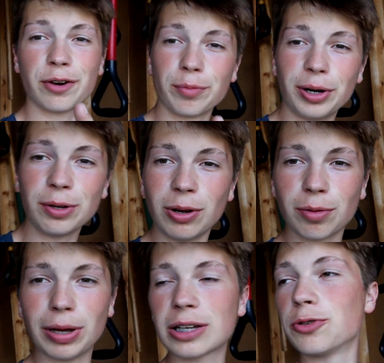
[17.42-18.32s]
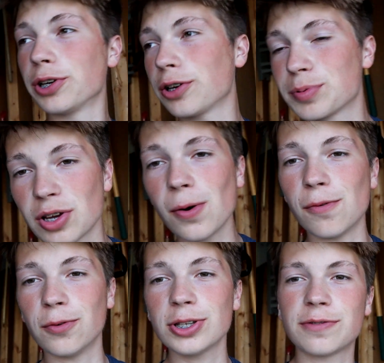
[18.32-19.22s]
everybody? Welcome back to another episode
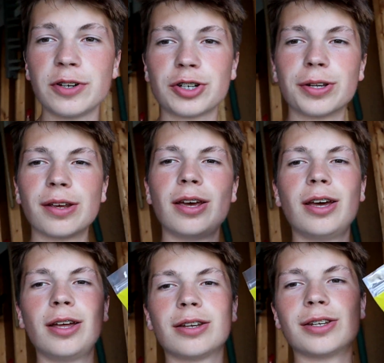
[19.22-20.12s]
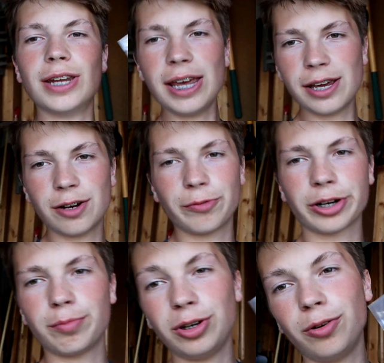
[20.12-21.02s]
of Woods Fishing. Today, we're
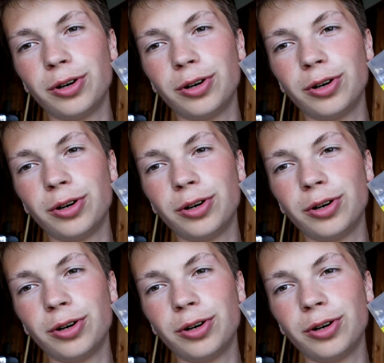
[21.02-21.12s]
going to be